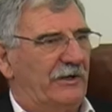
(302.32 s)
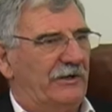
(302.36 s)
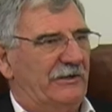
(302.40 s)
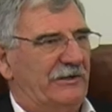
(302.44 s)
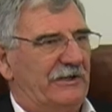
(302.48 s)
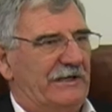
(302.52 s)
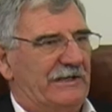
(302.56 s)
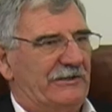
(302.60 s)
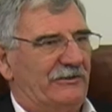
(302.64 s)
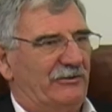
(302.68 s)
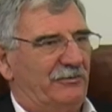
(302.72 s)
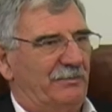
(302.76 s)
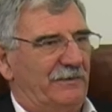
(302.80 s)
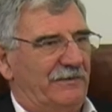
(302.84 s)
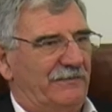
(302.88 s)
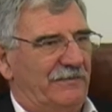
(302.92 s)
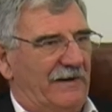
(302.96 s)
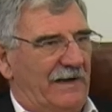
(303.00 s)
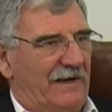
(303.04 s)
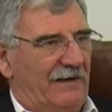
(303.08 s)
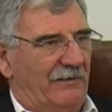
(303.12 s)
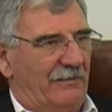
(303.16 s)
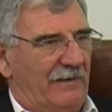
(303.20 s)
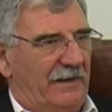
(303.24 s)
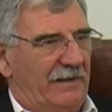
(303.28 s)
it needs to be
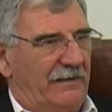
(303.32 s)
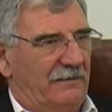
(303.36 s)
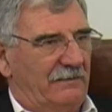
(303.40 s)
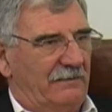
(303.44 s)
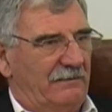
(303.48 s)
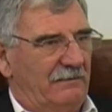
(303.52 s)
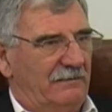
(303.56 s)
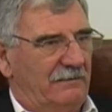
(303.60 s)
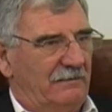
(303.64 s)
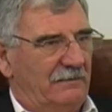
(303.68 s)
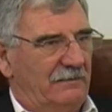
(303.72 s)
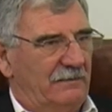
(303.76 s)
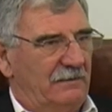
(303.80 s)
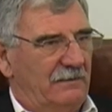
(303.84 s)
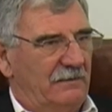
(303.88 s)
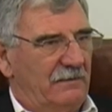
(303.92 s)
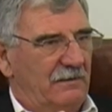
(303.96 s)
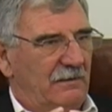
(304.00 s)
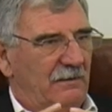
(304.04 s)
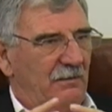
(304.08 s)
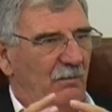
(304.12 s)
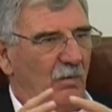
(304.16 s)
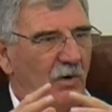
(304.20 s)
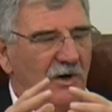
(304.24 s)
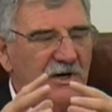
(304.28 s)
evaluated,
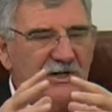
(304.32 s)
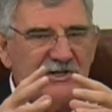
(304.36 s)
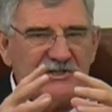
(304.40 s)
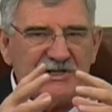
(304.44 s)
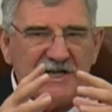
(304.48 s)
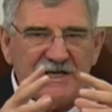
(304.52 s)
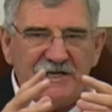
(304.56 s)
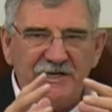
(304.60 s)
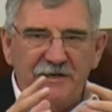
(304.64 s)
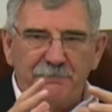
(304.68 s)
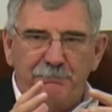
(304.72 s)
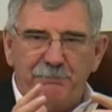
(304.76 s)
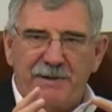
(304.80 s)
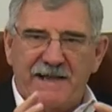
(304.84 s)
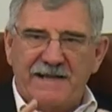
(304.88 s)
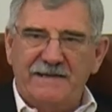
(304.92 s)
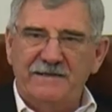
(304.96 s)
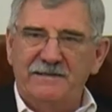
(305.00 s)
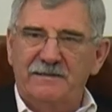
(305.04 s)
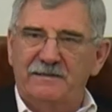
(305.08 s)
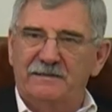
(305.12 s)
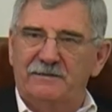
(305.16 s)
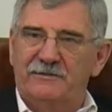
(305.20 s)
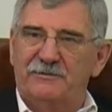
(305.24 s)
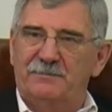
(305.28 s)
what does
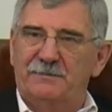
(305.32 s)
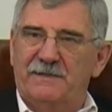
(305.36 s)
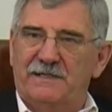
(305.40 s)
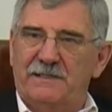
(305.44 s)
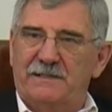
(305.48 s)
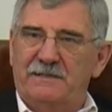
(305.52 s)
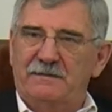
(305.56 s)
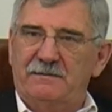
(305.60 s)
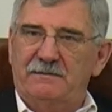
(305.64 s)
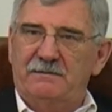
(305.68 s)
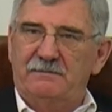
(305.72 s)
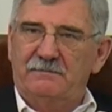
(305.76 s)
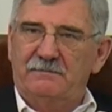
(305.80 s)
independence mean,